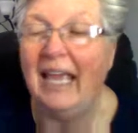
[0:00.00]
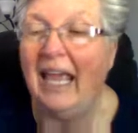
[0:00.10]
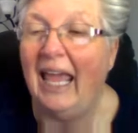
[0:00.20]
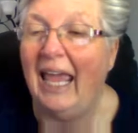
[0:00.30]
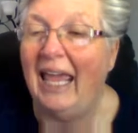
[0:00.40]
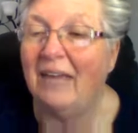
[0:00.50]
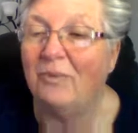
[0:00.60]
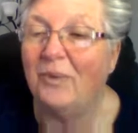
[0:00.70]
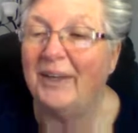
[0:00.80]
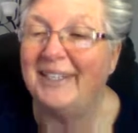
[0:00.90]
And
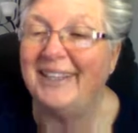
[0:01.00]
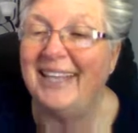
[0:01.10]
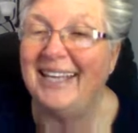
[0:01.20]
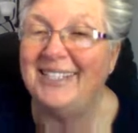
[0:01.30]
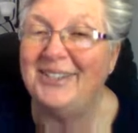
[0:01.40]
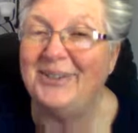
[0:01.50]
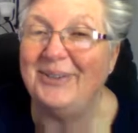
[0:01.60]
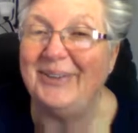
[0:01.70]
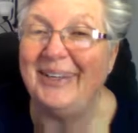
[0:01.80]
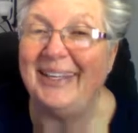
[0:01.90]
what did they do?
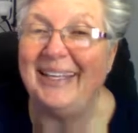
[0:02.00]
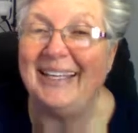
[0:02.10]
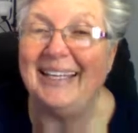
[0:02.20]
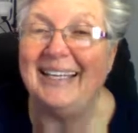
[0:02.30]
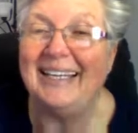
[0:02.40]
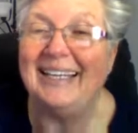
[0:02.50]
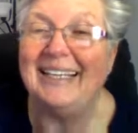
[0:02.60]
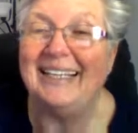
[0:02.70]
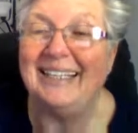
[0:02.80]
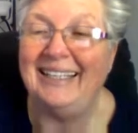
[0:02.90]

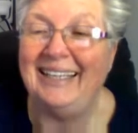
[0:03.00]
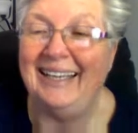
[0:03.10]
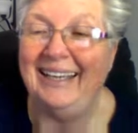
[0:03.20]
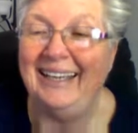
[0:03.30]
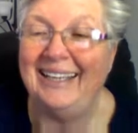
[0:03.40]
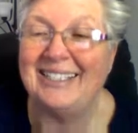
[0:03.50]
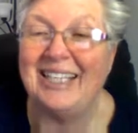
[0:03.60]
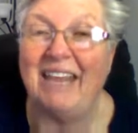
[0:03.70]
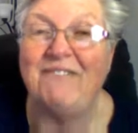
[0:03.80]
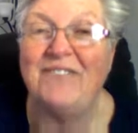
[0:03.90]
Yes, they
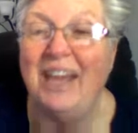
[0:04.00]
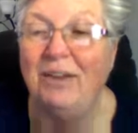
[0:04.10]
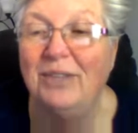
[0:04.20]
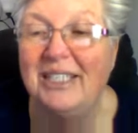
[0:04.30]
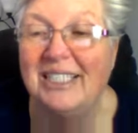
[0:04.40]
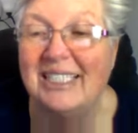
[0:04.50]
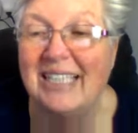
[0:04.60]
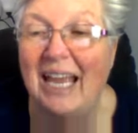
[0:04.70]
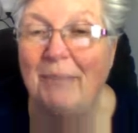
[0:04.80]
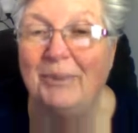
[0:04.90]
found the
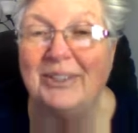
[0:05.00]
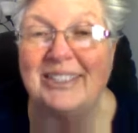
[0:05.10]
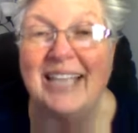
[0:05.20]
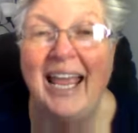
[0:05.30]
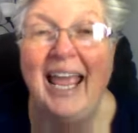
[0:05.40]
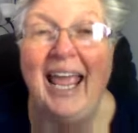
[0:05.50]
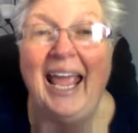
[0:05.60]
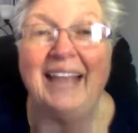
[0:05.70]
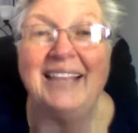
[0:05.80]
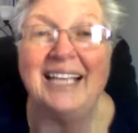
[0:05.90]
disciples and
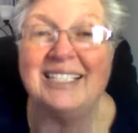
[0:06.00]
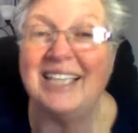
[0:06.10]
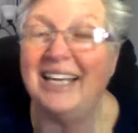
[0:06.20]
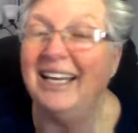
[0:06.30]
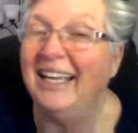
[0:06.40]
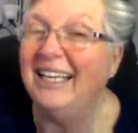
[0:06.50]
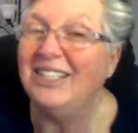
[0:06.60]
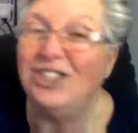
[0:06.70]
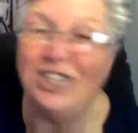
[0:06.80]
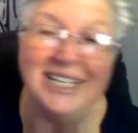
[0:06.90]
they said,
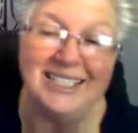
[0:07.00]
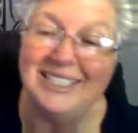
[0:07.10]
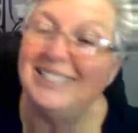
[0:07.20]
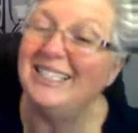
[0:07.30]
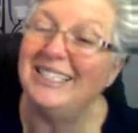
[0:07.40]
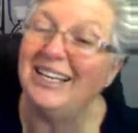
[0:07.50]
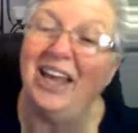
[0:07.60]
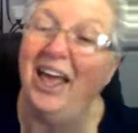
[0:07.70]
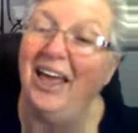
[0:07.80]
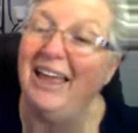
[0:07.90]
Jesus is
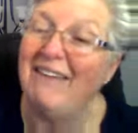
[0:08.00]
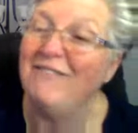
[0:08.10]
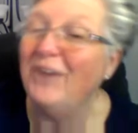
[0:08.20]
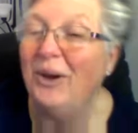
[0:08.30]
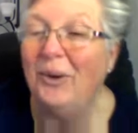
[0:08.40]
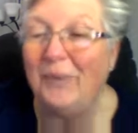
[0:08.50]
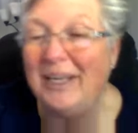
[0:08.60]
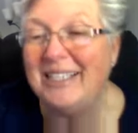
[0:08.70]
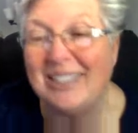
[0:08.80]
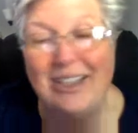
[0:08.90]
alive. We
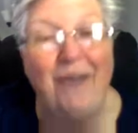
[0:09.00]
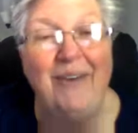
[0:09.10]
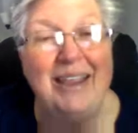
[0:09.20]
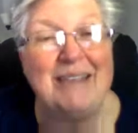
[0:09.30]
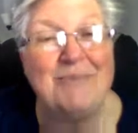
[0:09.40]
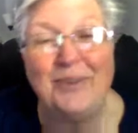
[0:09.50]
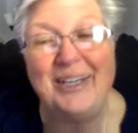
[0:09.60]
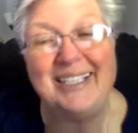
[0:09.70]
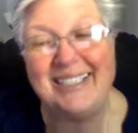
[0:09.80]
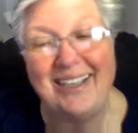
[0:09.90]
saw him. We
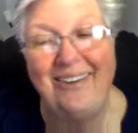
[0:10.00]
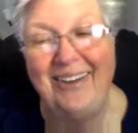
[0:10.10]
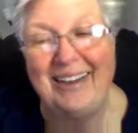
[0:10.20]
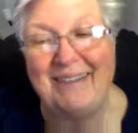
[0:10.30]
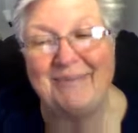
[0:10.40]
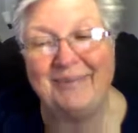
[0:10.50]
saw him.